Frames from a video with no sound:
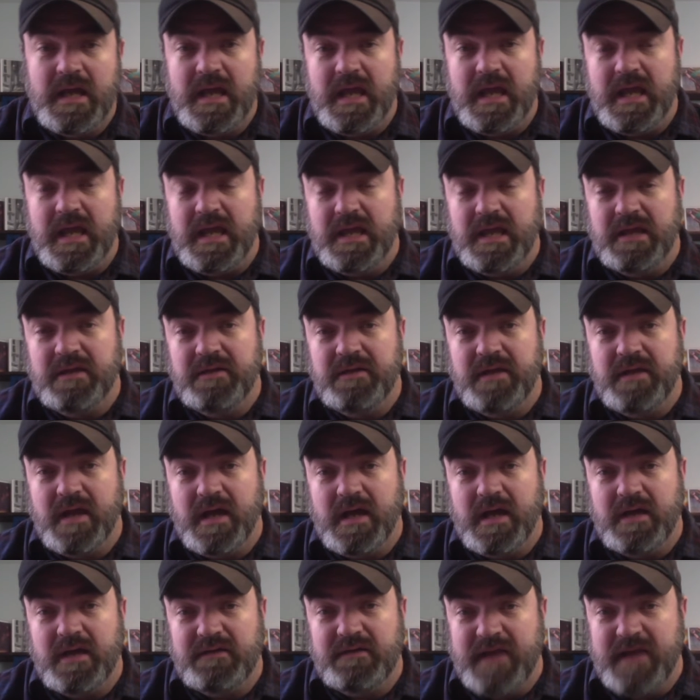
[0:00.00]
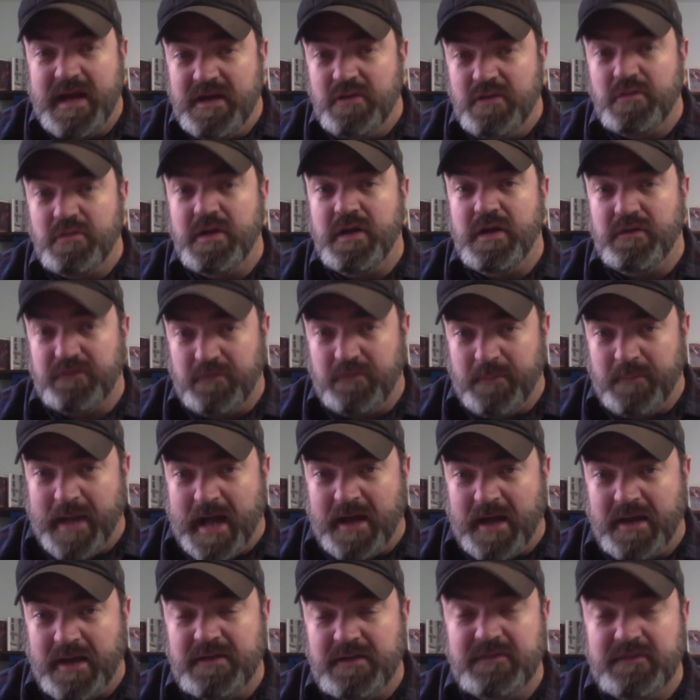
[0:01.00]
And Daniel hears
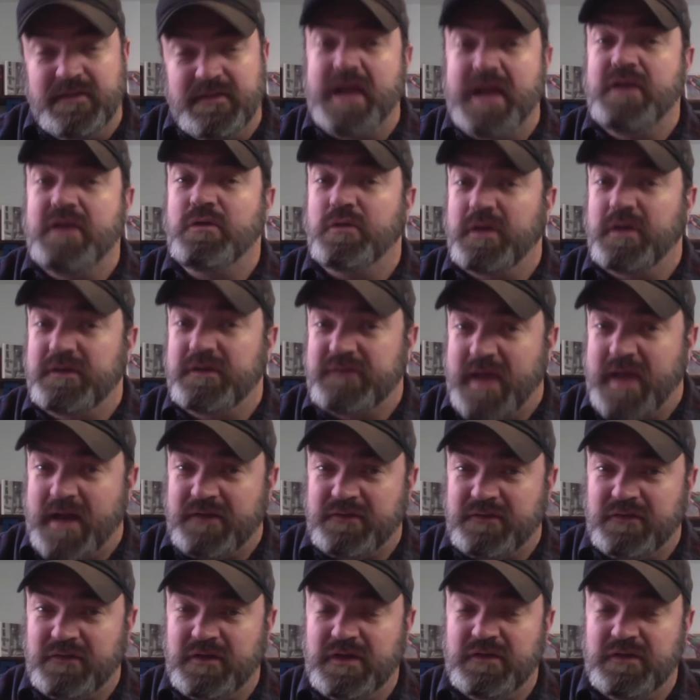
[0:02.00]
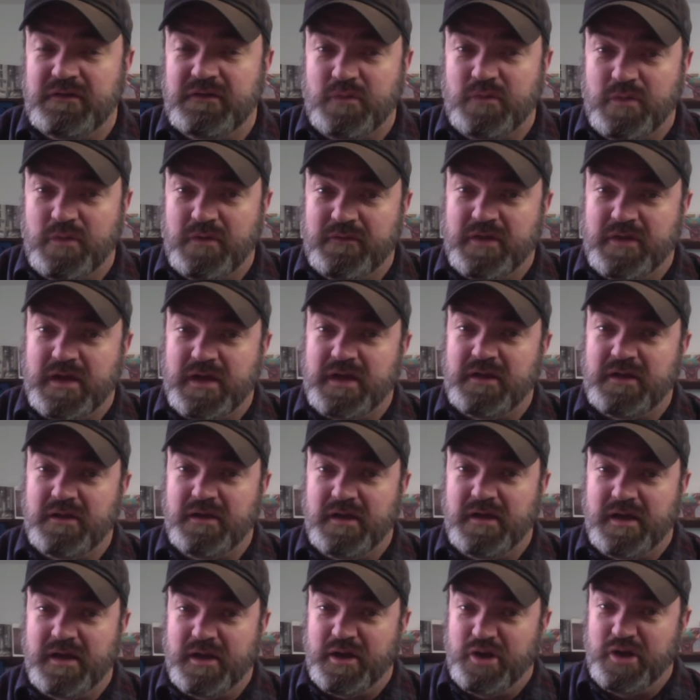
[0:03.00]
about it. Daniel is actually sort of
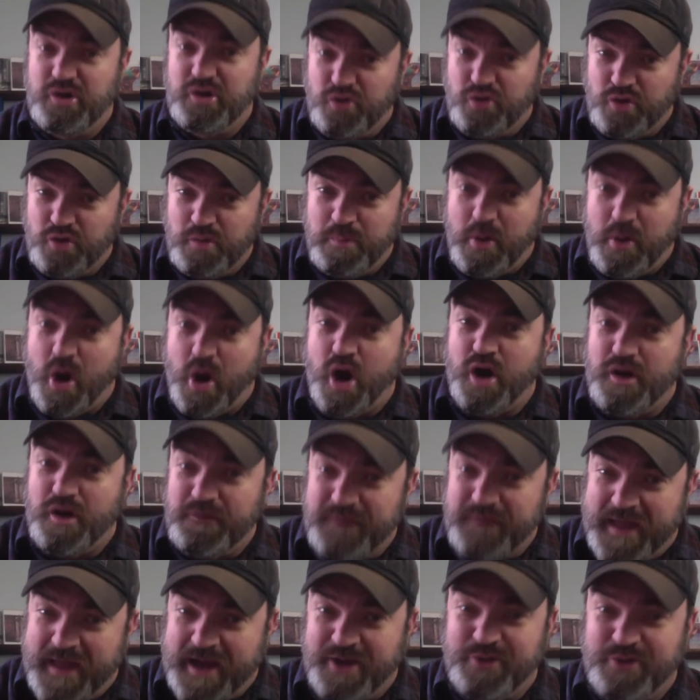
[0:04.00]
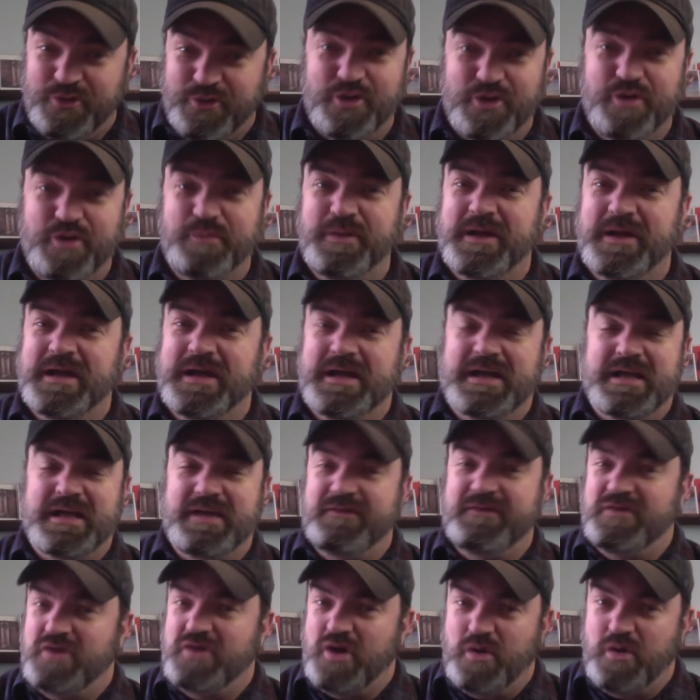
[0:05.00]
a group, part of that group,
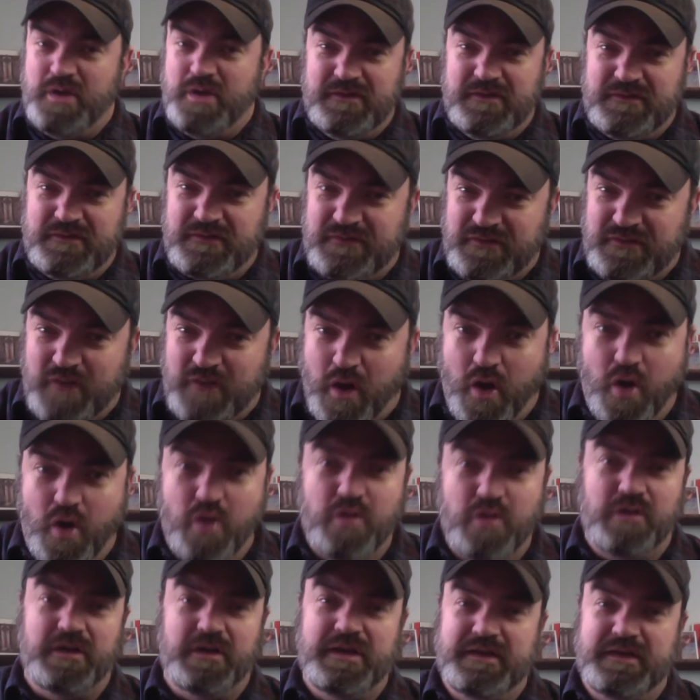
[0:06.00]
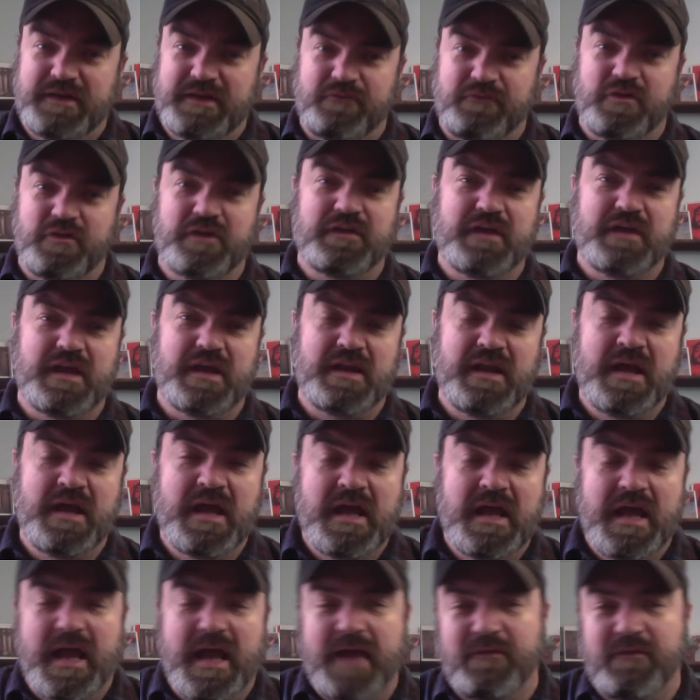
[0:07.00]
even though he's totally different than
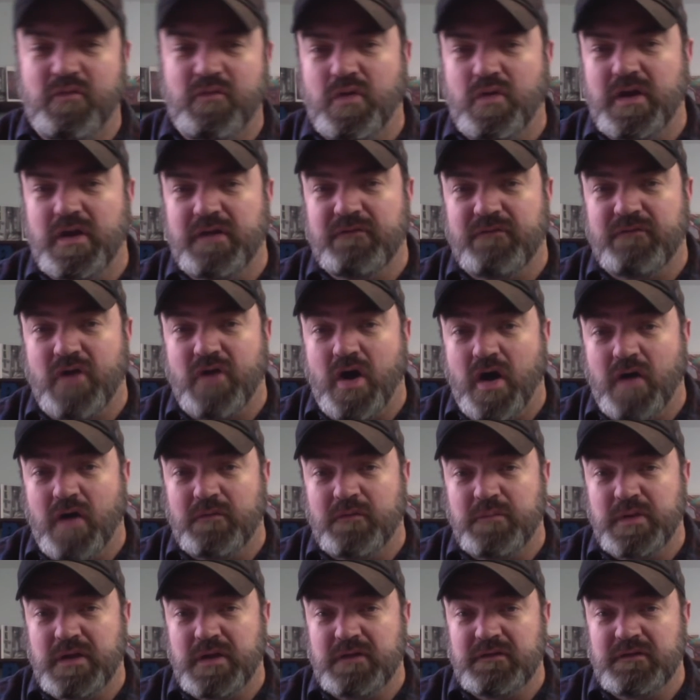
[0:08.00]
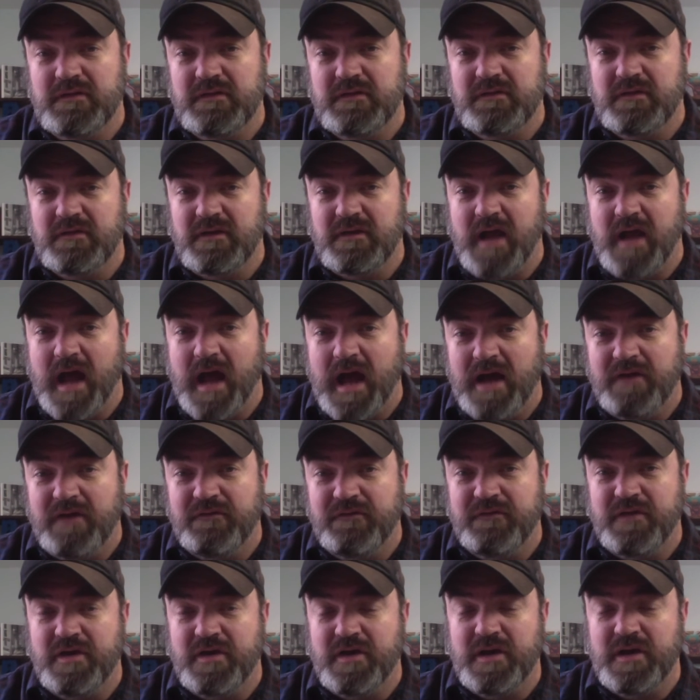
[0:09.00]
everyone involved because he's a
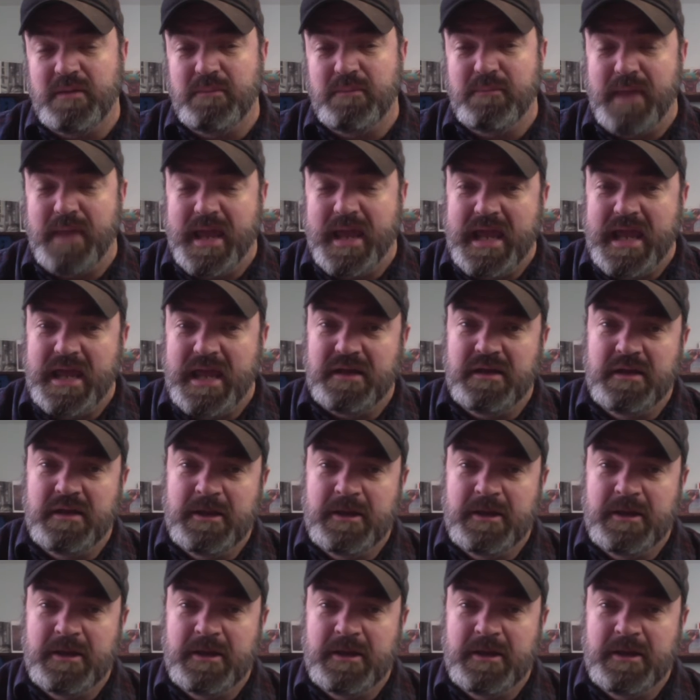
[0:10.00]
God-fearing man.